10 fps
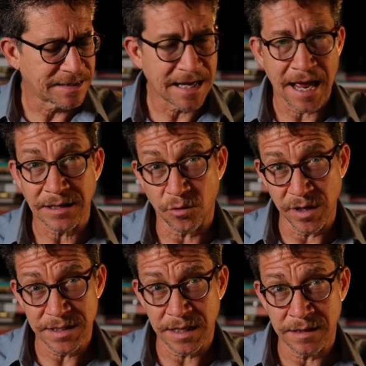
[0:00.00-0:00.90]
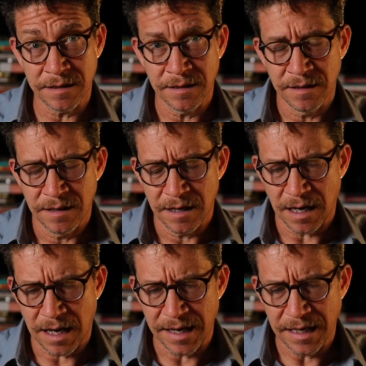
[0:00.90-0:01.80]
San Quentin.
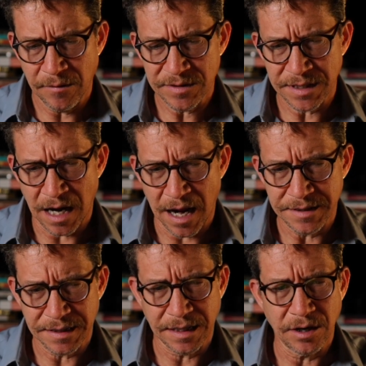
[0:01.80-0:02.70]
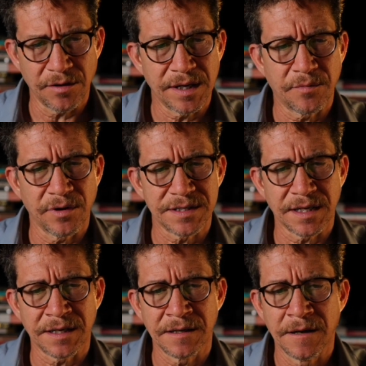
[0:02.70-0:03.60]
He was in high security
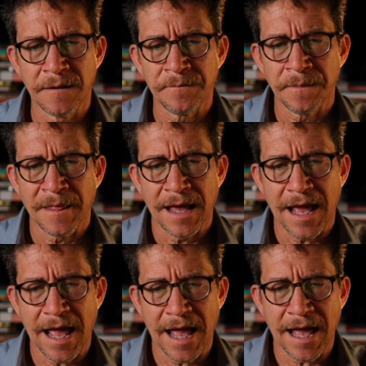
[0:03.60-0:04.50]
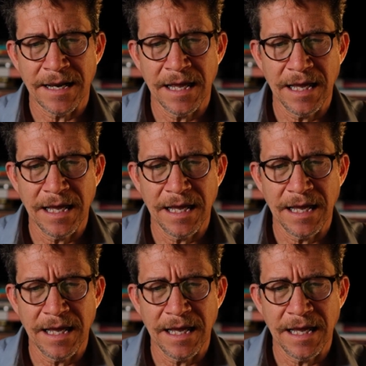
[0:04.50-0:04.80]
prison, and